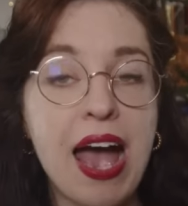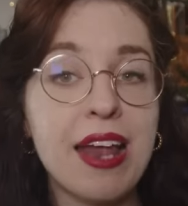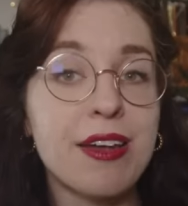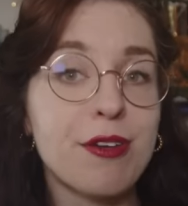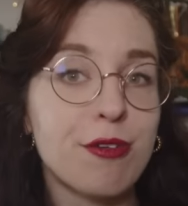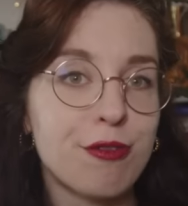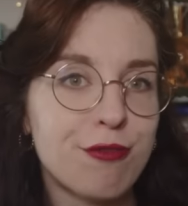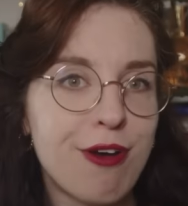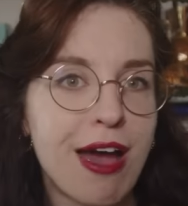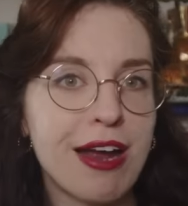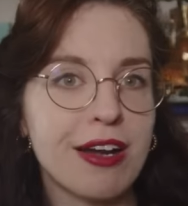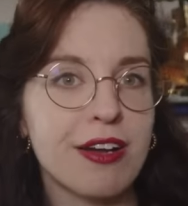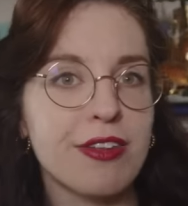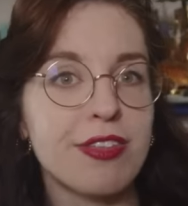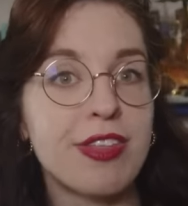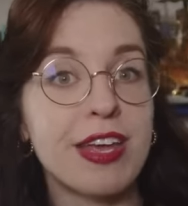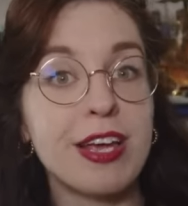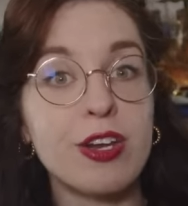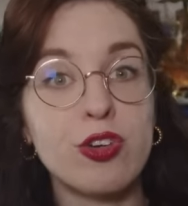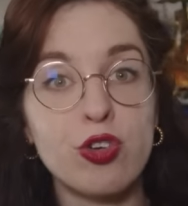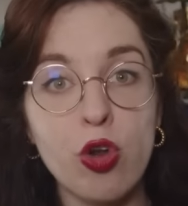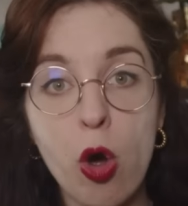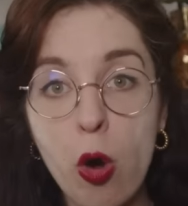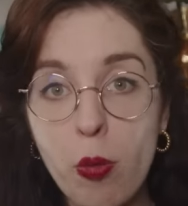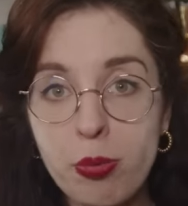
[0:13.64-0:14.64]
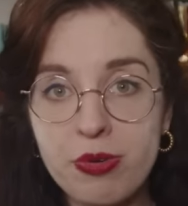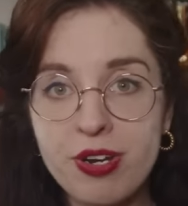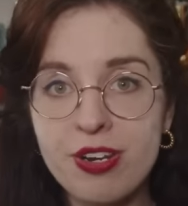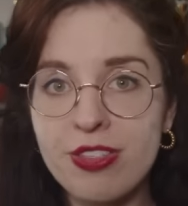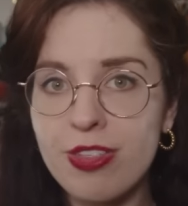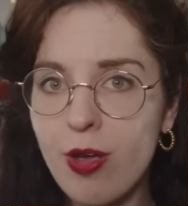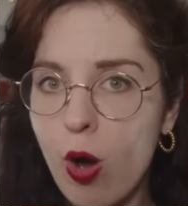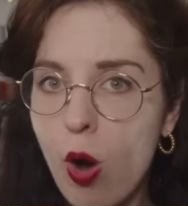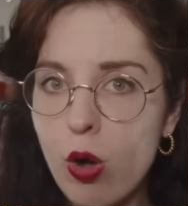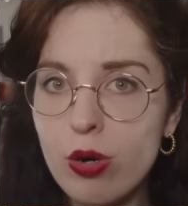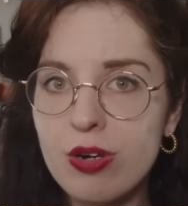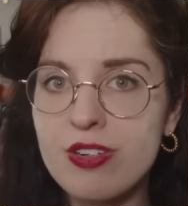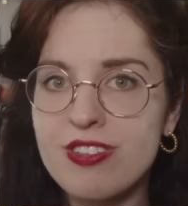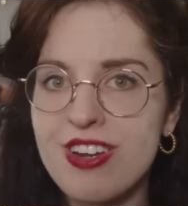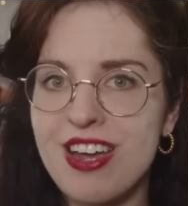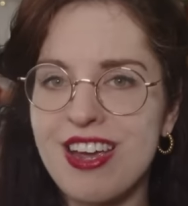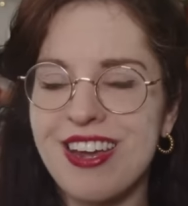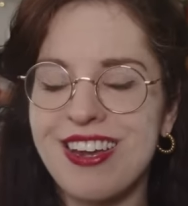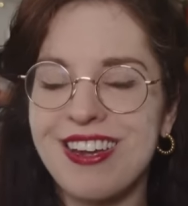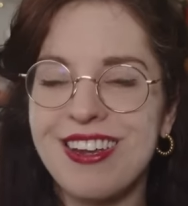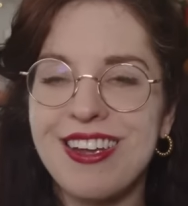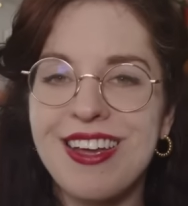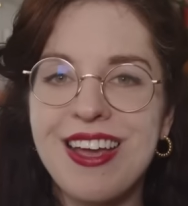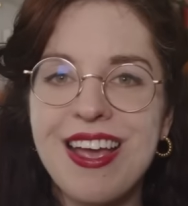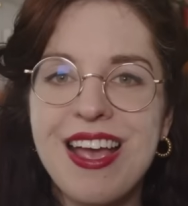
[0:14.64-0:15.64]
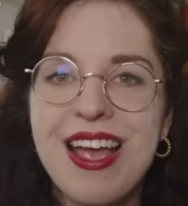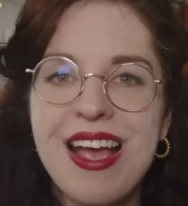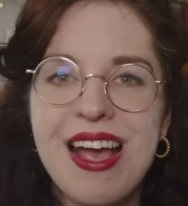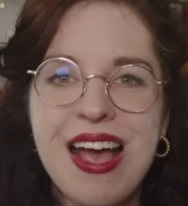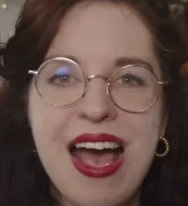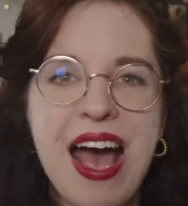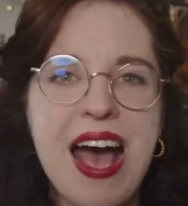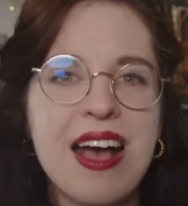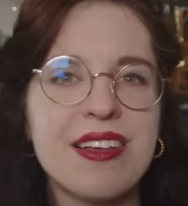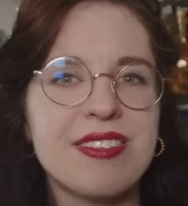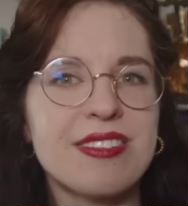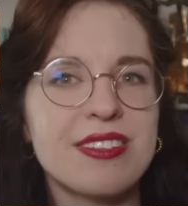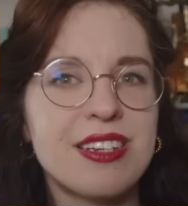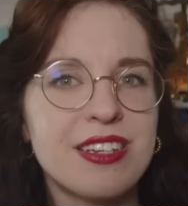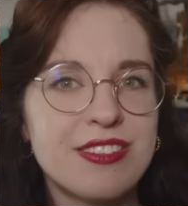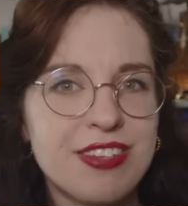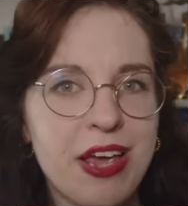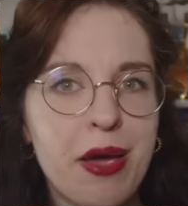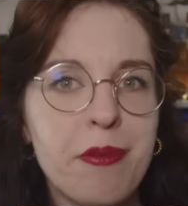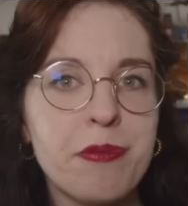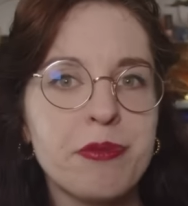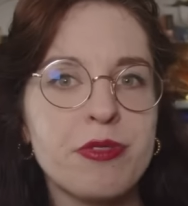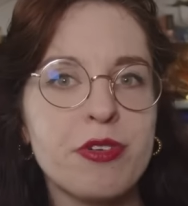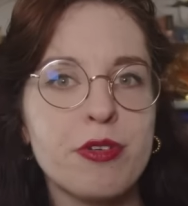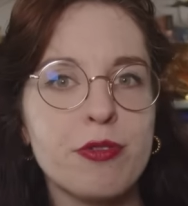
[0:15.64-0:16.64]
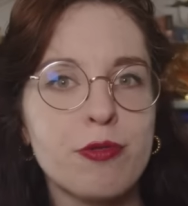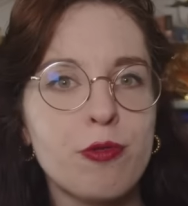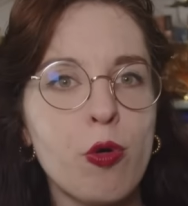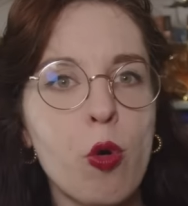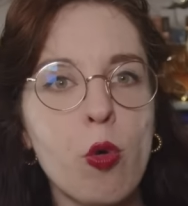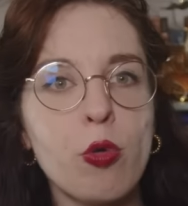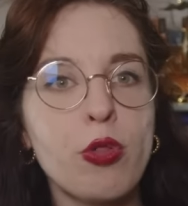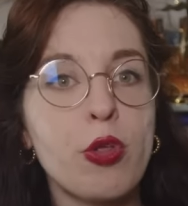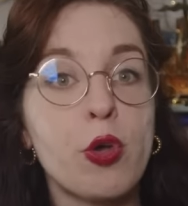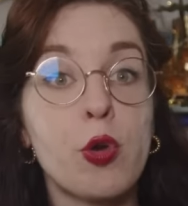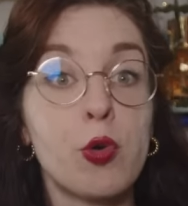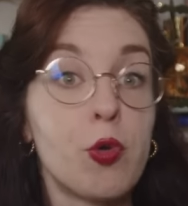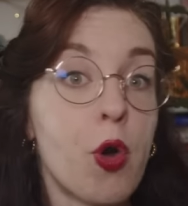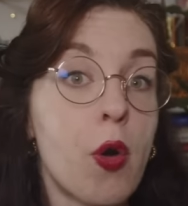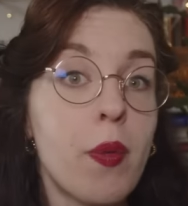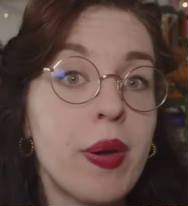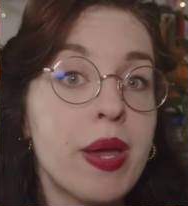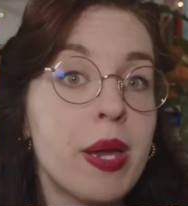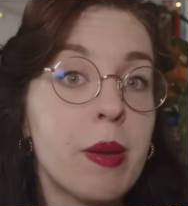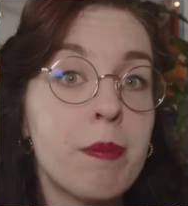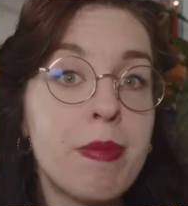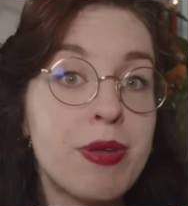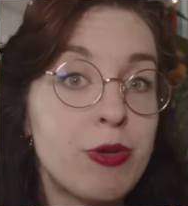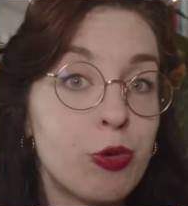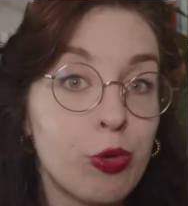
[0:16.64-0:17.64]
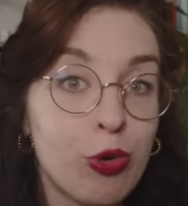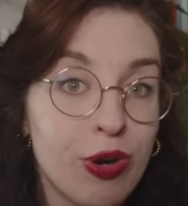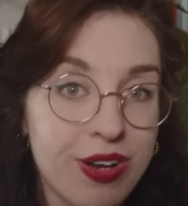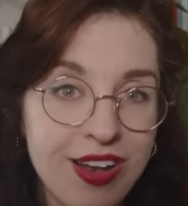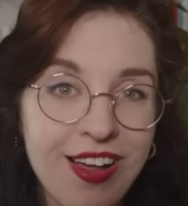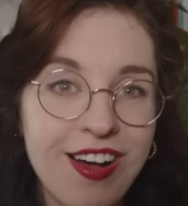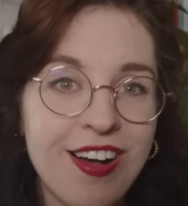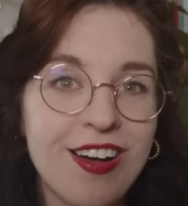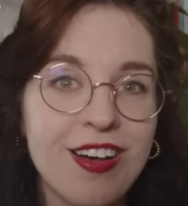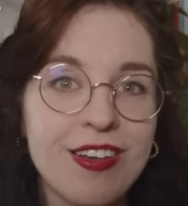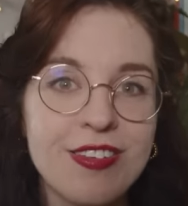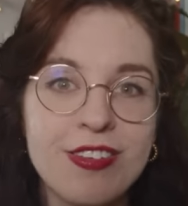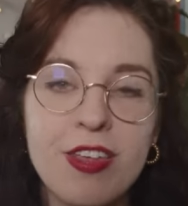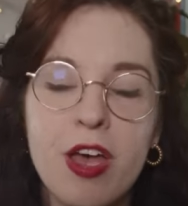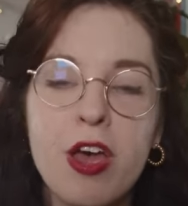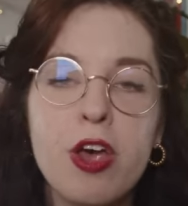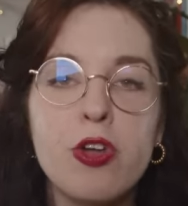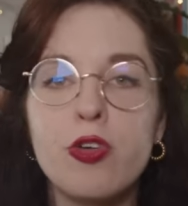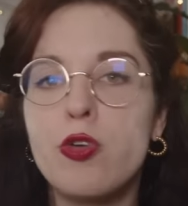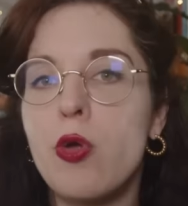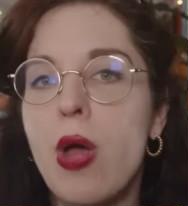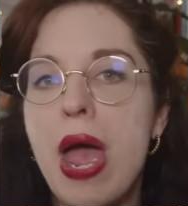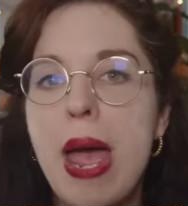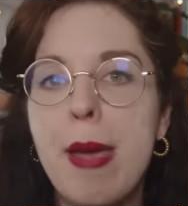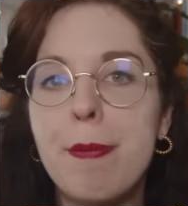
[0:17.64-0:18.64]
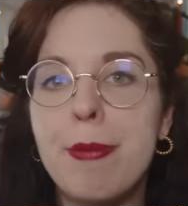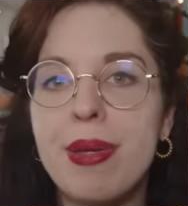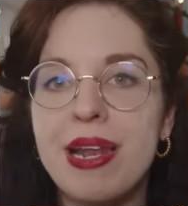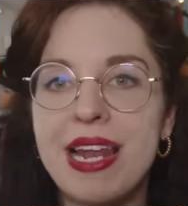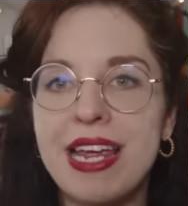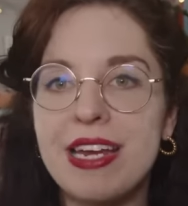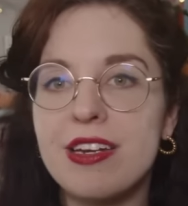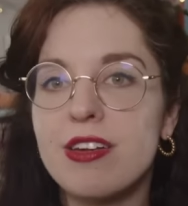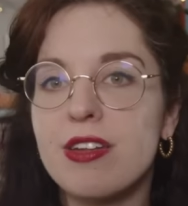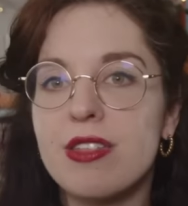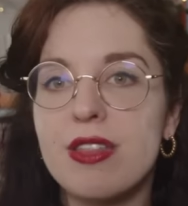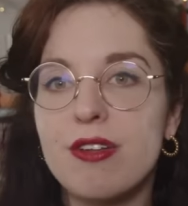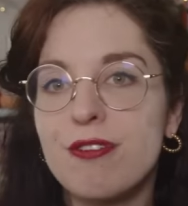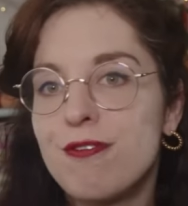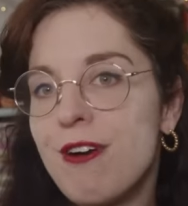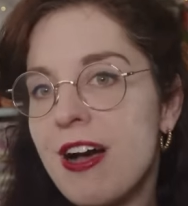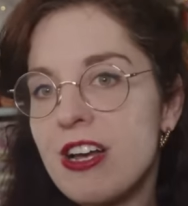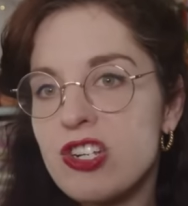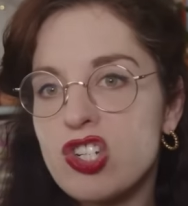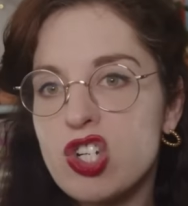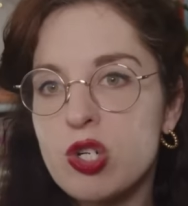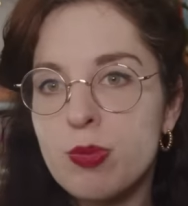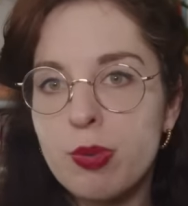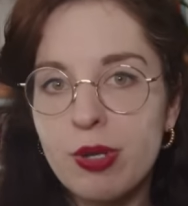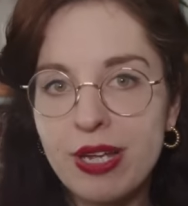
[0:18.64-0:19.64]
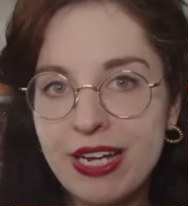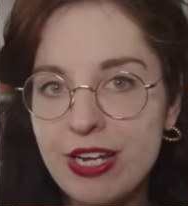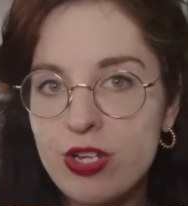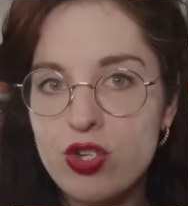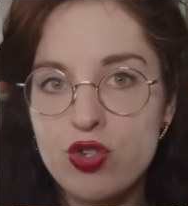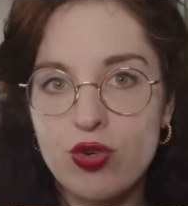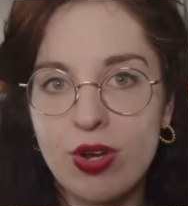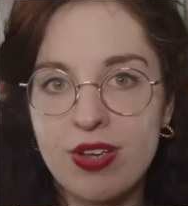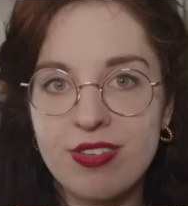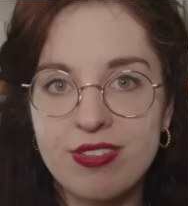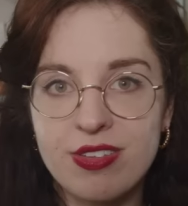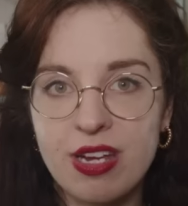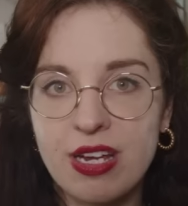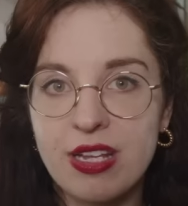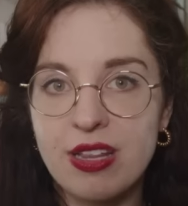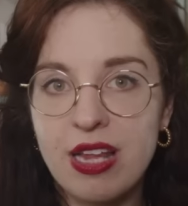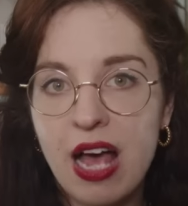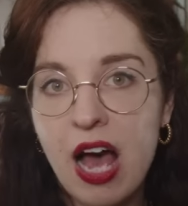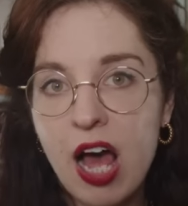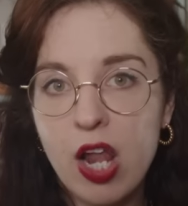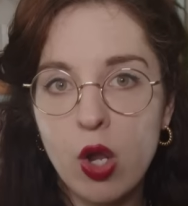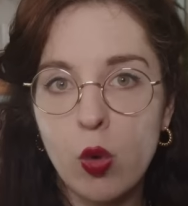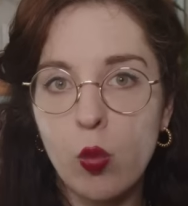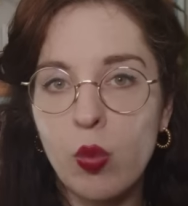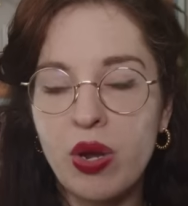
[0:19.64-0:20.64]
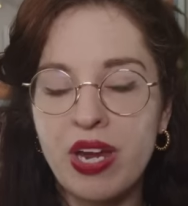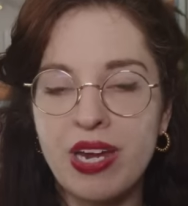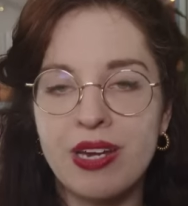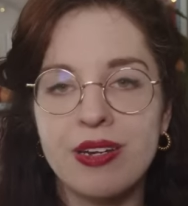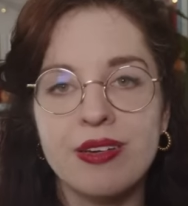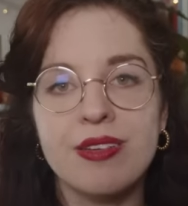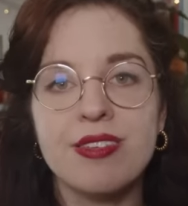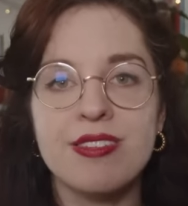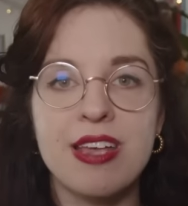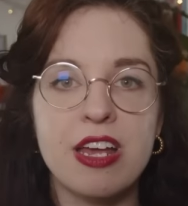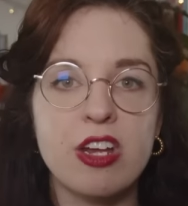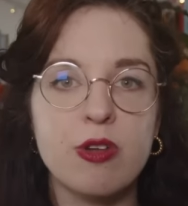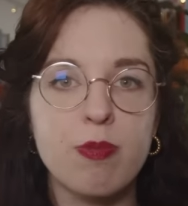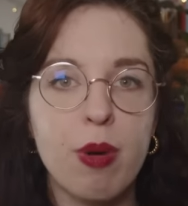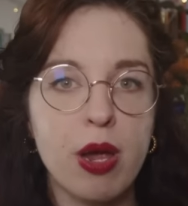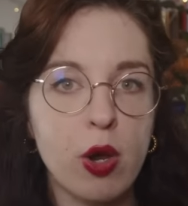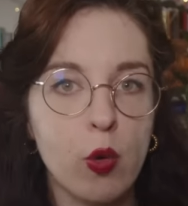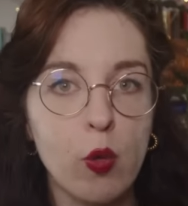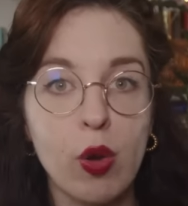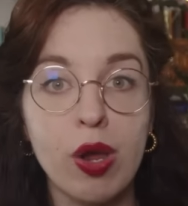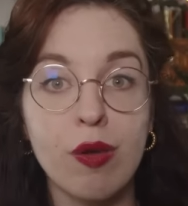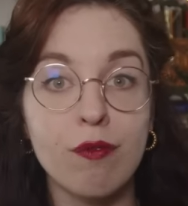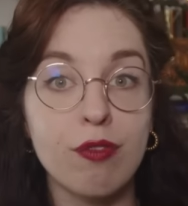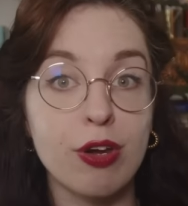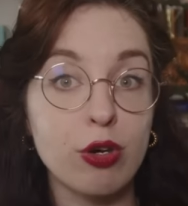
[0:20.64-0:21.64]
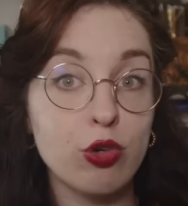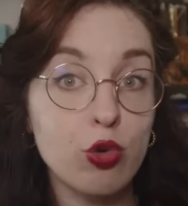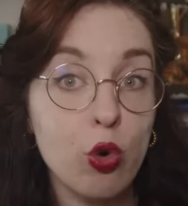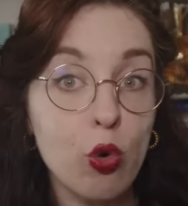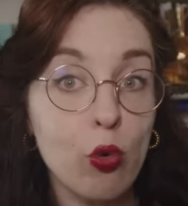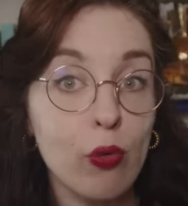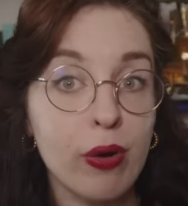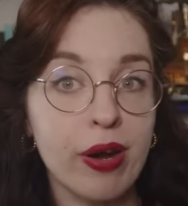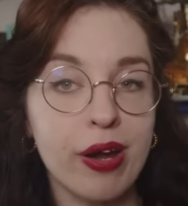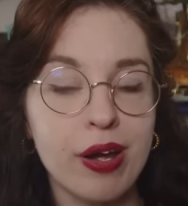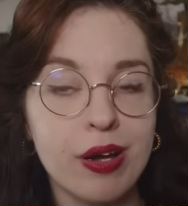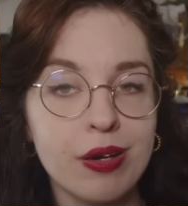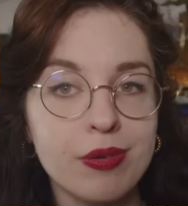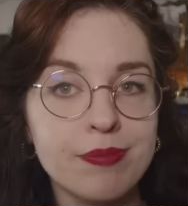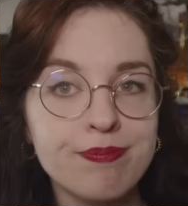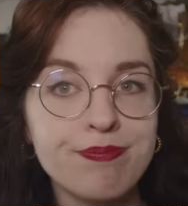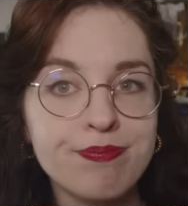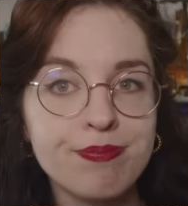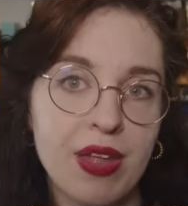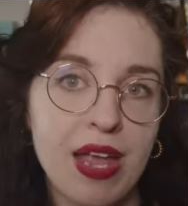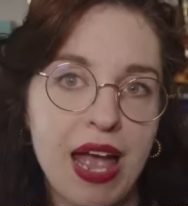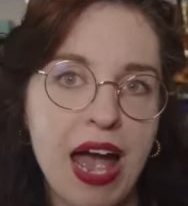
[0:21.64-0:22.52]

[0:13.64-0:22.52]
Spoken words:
And in fact, they adopted the holiday as an attempt for the growing middle class to emulate the fashionable interest in Halloween set by Queen Victoria.